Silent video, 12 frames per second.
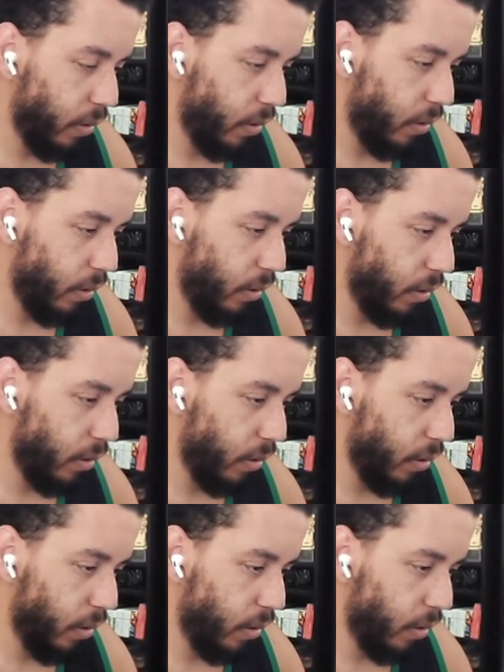
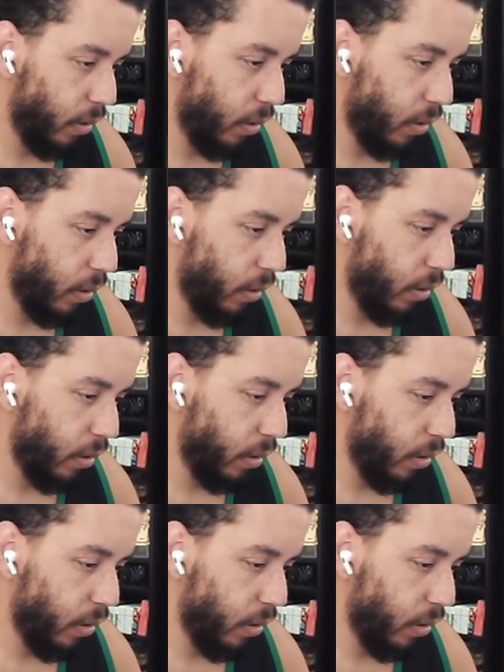Nothing is said.